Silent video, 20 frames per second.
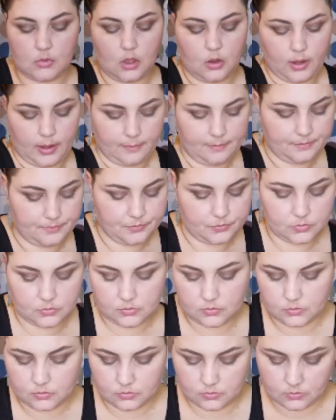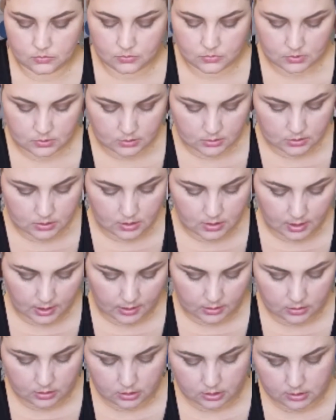Okay,
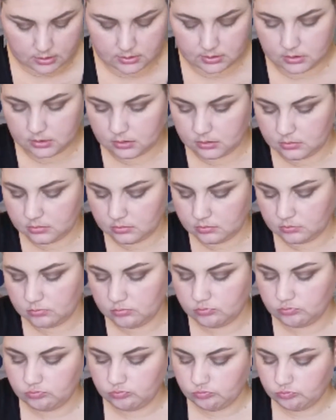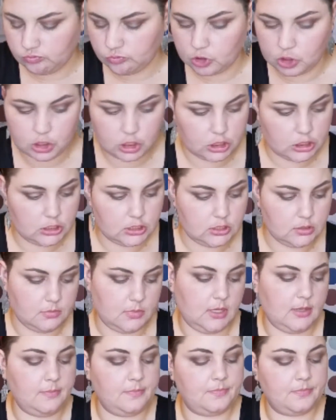that looks good to
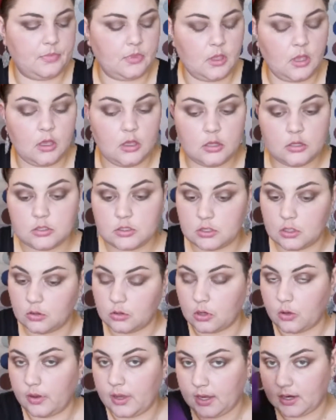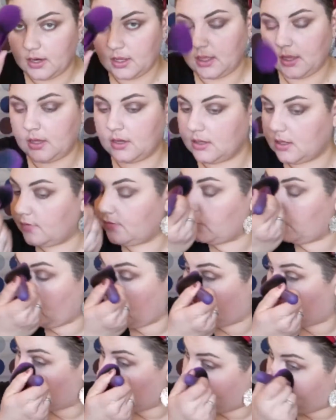me. So go ahead and if you
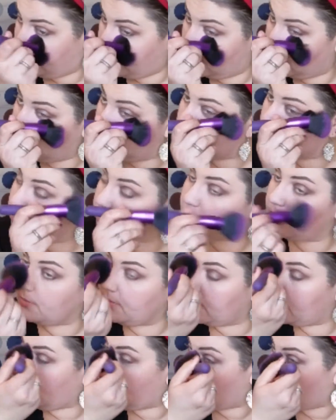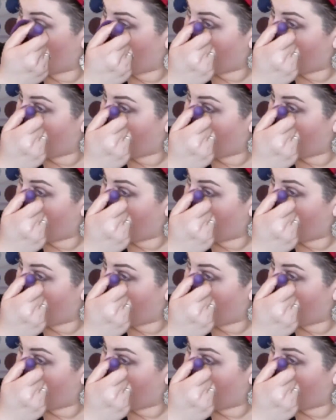have any fallout, sweep that